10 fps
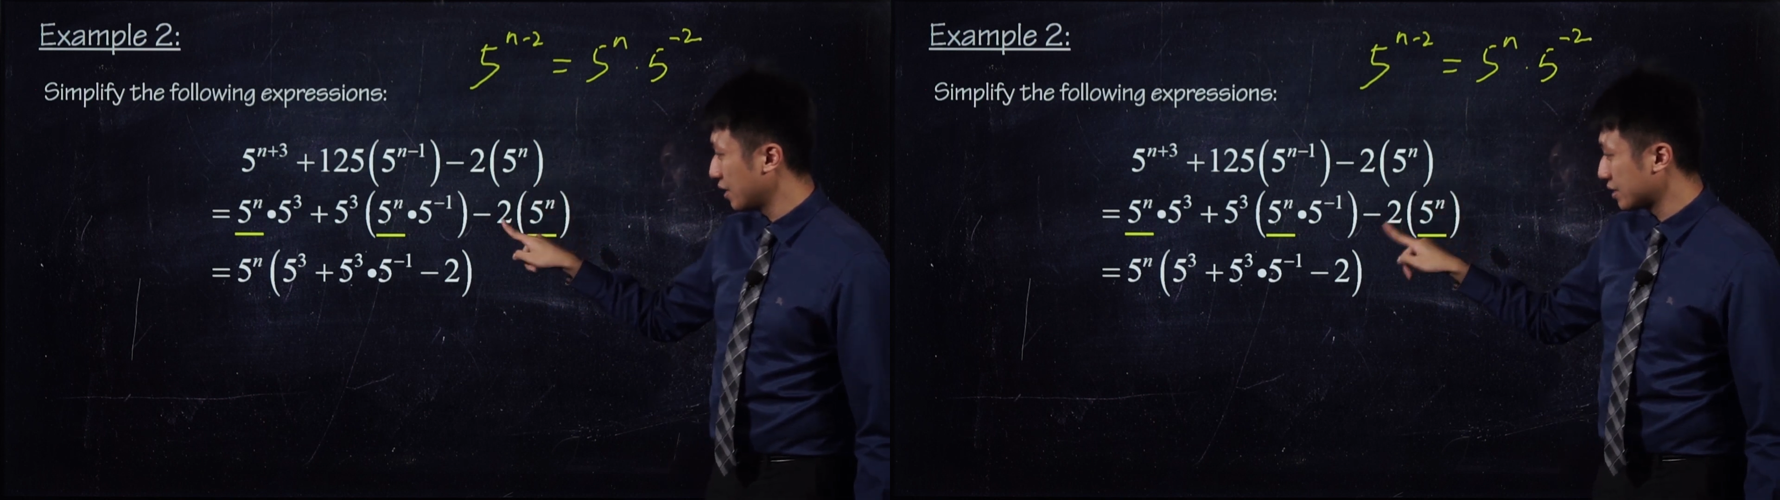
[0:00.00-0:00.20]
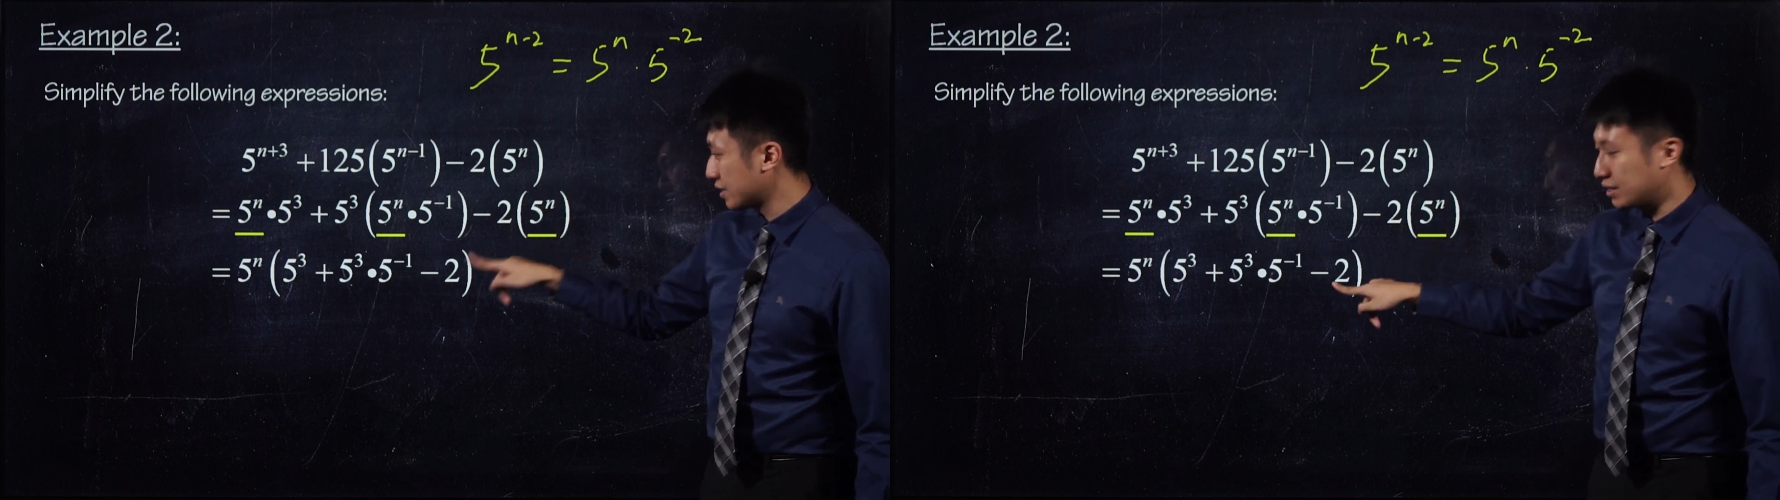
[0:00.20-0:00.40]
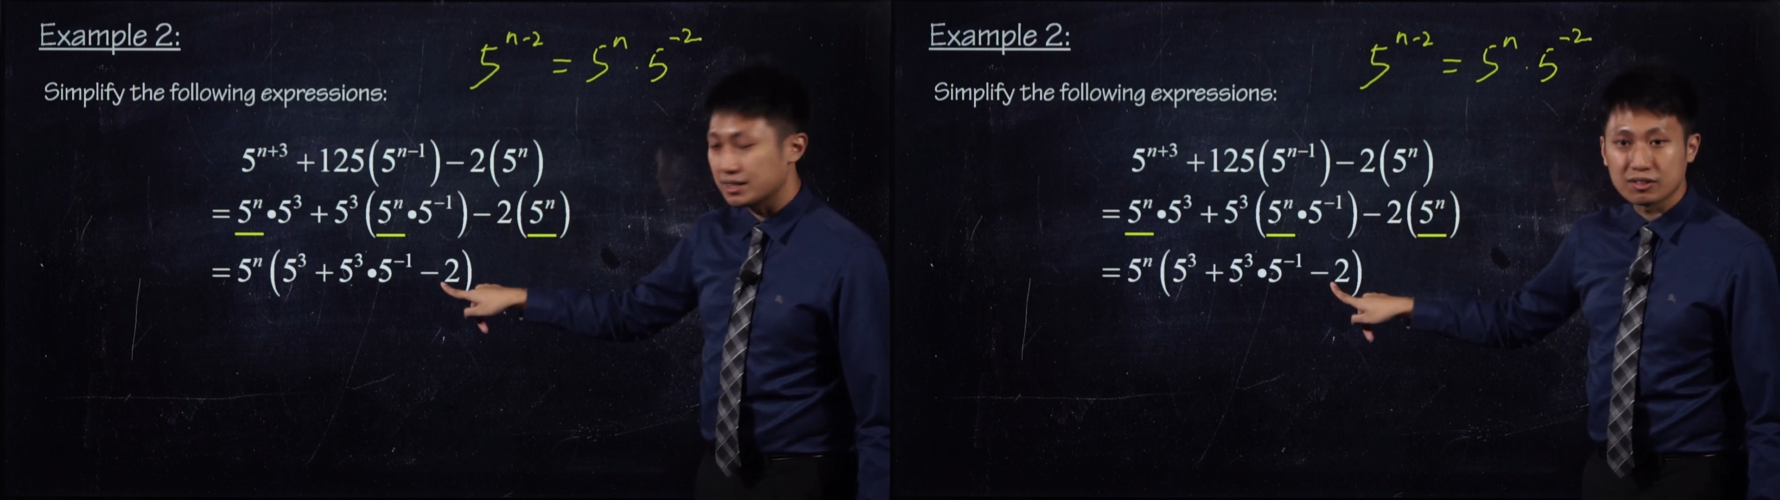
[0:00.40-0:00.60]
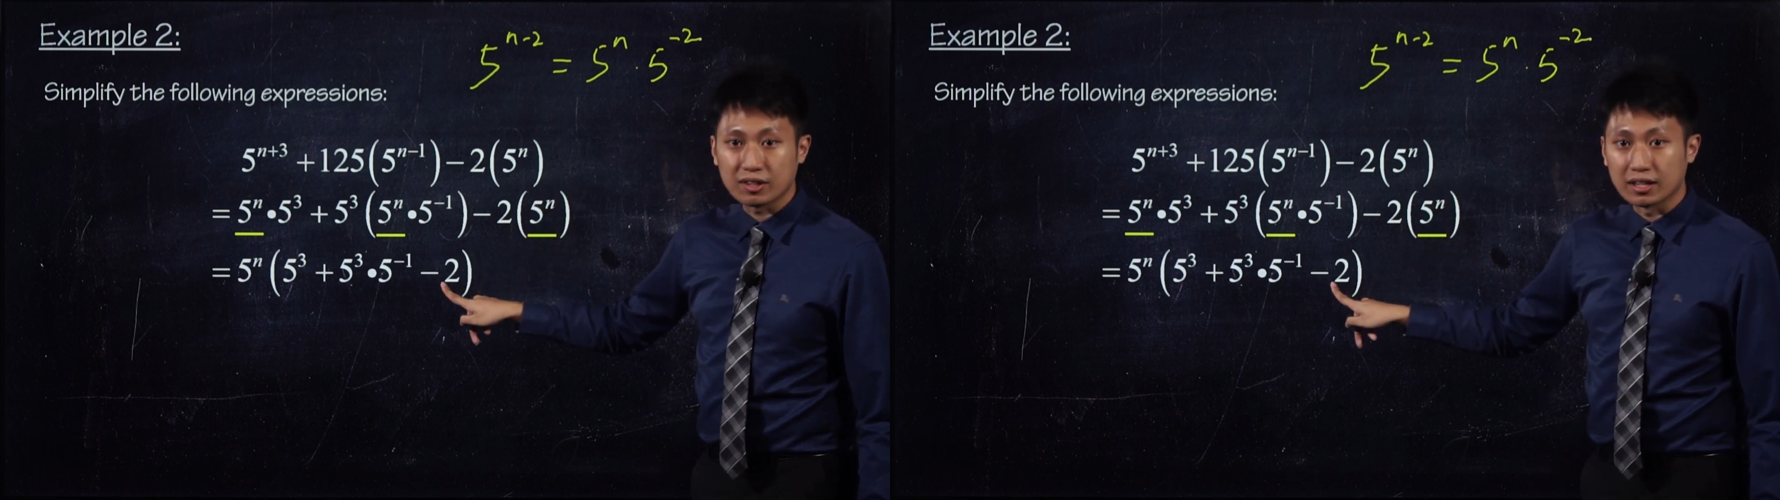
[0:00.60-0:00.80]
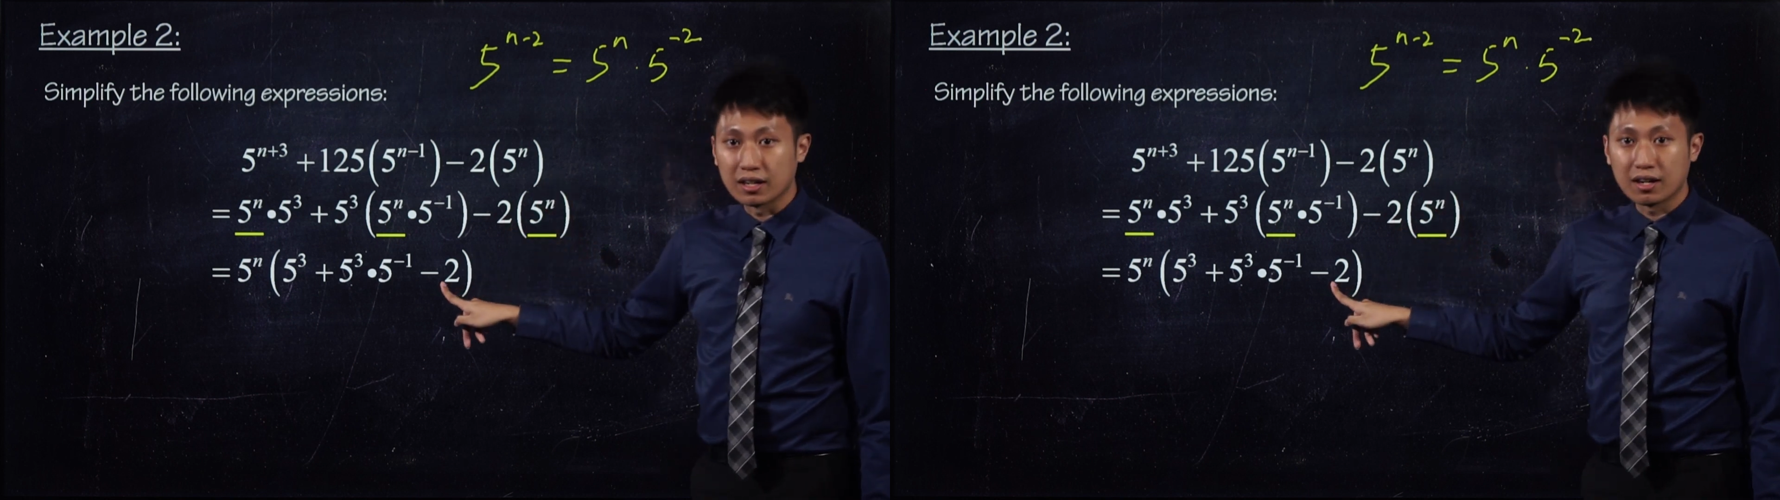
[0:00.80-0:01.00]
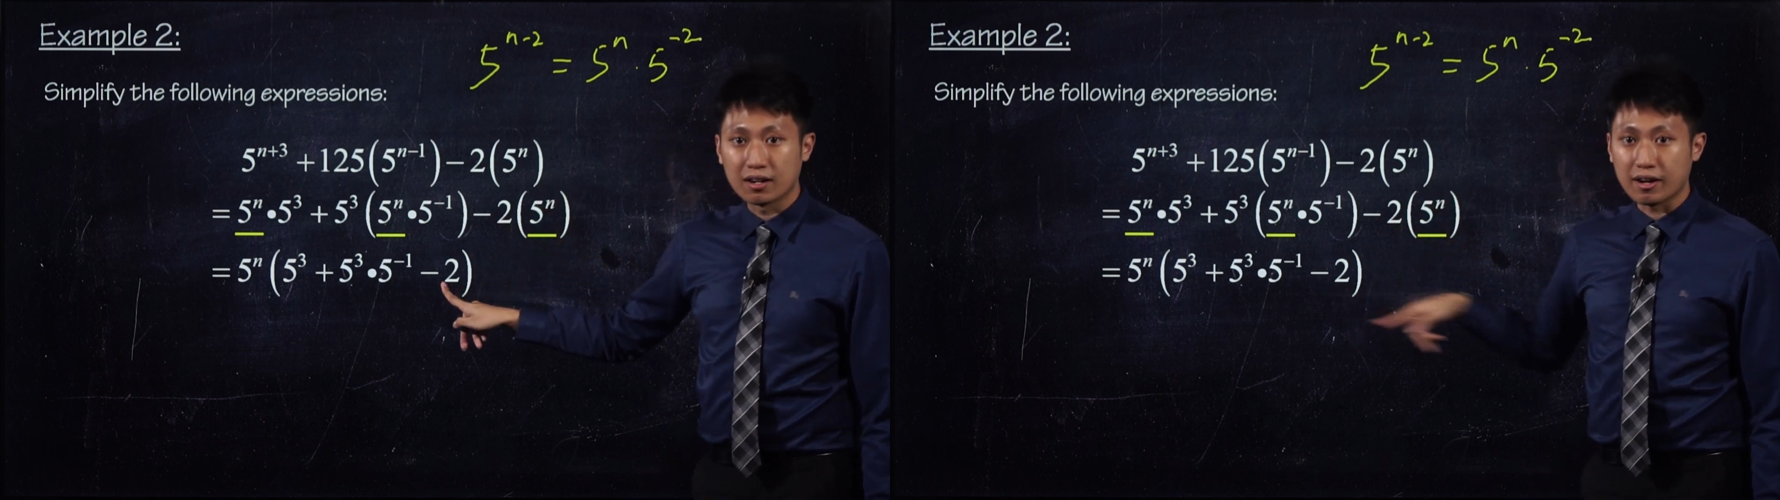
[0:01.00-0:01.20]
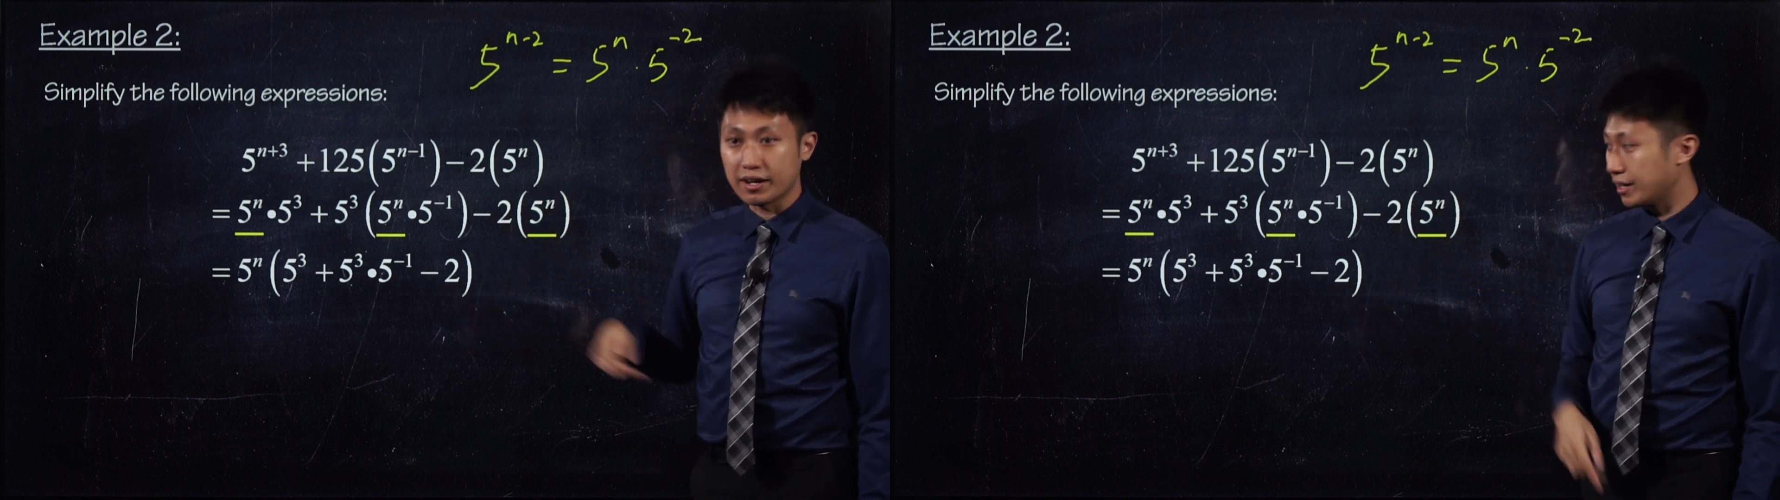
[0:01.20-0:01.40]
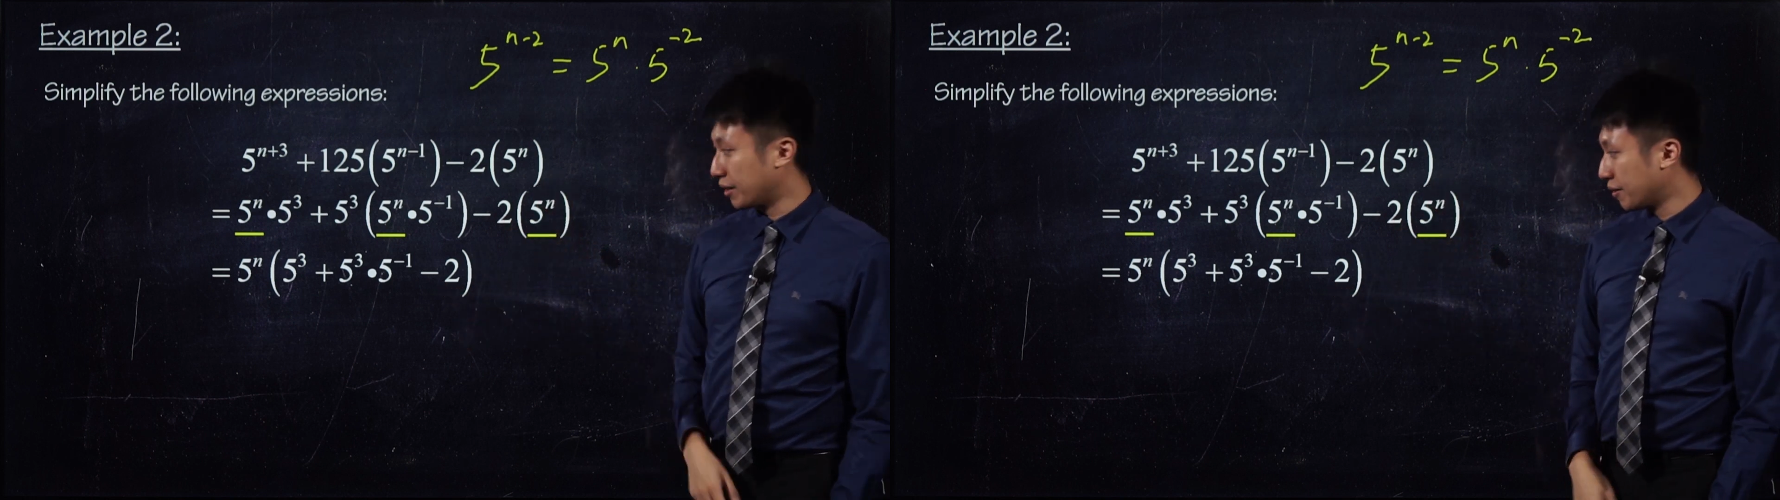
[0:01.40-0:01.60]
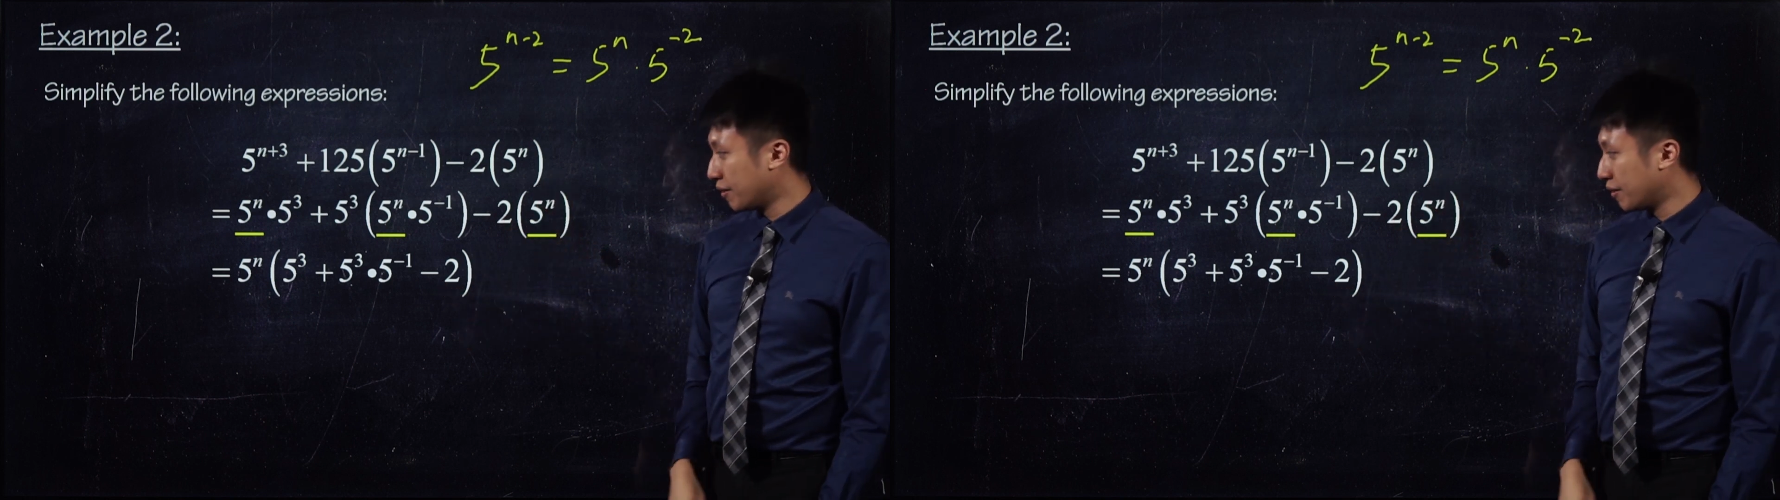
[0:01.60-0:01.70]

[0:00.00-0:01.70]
is just this one, right here.